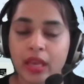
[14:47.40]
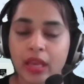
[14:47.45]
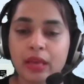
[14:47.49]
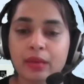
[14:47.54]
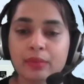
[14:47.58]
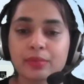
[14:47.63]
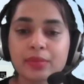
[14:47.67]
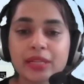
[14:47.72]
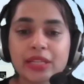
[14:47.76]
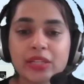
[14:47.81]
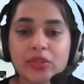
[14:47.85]

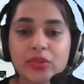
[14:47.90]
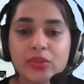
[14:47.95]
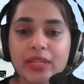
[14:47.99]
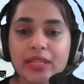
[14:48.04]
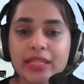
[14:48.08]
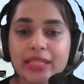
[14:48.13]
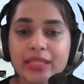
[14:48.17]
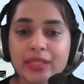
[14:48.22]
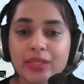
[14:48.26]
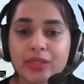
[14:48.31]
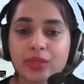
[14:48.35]

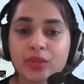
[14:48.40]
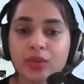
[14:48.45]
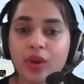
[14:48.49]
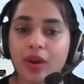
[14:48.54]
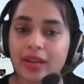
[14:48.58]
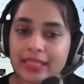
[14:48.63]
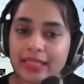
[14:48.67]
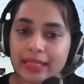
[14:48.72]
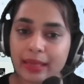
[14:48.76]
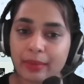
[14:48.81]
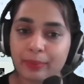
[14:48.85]
Minerals do
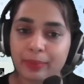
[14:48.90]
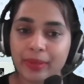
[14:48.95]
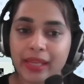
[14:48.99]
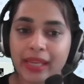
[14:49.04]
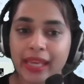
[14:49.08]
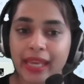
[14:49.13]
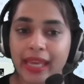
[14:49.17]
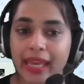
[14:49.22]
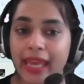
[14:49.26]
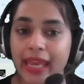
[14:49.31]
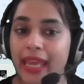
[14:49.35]
not
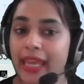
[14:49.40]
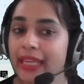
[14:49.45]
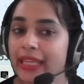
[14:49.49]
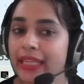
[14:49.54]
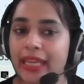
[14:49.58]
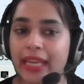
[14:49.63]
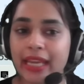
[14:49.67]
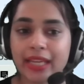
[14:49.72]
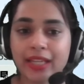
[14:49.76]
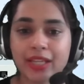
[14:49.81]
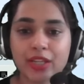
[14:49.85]
supply
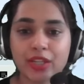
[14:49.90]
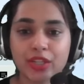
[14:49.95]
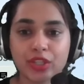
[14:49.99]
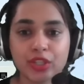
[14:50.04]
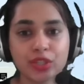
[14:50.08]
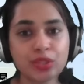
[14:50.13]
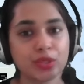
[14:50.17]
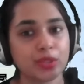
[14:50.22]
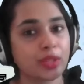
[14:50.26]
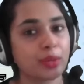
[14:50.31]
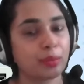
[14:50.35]
any energy
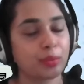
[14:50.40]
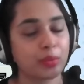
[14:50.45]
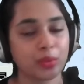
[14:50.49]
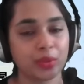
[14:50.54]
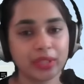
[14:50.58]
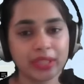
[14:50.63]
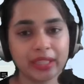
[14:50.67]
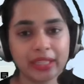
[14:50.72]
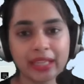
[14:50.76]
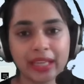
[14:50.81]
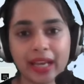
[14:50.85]
to the
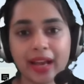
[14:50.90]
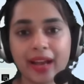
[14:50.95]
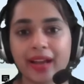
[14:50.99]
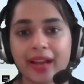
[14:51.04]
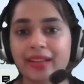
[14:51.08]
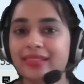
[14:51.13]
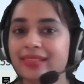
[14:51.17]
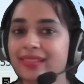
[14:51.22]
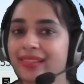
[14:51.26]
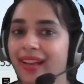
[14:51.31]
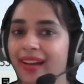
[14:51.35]
body,
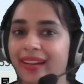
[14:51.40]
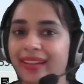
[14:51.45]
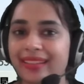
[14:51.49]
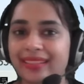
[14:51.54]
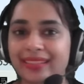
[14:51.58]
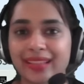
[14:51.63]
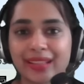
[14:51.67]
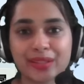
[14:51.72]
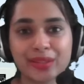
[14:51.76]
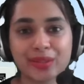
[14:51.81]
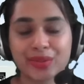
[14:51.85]

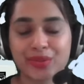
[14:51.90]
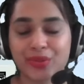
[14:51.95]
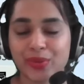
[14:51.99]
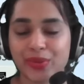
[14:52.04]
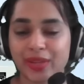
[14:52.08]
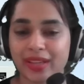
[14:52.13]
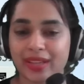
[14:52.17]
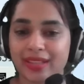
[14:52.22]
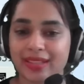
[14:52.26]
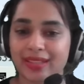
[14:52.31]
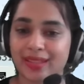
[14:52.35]
unlike the
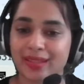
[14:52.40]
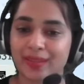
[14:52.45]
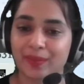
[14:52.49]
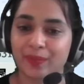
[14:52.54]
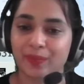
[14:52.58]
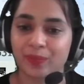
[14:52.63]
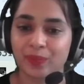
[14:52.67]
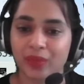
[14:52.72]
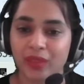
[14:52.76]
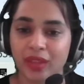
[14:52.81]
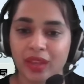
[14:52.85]
nutrients.
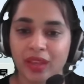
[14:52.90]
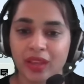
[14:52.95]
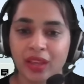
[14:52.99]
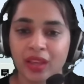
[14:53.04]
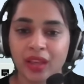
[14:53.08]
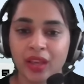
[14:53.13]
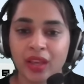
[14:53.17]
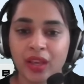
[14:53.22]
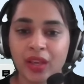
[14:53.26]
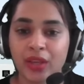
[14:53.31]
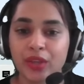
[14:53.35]

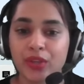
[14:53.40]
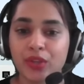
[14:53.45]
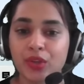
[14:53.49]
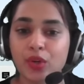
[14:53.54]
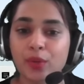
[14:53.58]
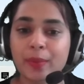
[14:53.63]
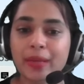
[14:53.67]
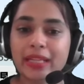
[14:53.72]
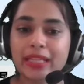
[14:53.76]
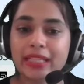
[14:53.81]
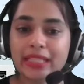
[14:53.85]

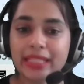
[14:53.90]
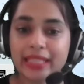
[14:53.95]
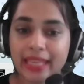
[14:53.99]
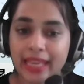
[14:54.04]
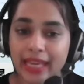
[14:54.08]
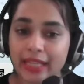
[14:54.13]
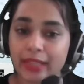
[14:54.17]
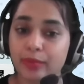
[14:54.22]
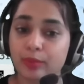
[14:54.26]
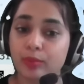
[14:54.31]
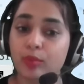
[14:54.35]
Humans
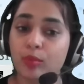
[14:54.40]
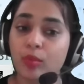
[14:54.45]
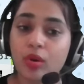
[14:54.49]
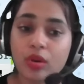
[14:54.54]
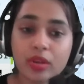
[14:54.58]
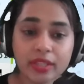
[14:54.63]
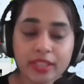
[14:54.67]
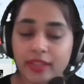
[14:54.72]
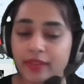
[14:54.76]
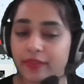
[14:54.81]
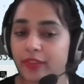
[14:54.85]
get
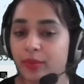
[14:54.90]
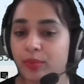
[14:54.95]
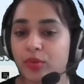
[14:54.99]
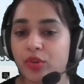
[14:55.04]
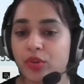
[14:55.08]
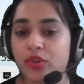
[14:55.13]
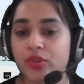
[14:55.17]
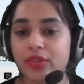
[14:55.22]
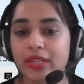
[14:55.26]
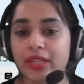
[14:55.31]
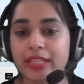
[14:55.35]
most of the
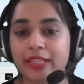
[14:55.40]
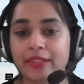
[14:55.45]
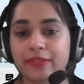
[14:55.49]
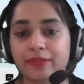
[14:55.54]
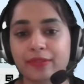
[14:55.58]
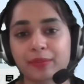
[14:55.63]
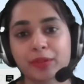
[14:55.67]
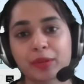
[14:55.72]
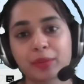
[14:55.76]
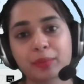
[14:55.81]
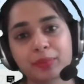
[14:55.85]
minerals
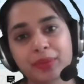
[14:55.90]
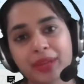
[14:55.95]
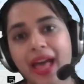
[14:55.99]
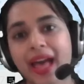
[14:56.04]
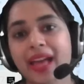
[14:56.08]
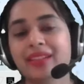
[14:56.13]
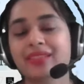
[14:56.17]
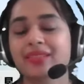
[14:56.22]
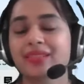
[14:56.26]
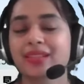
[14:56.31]
from the plant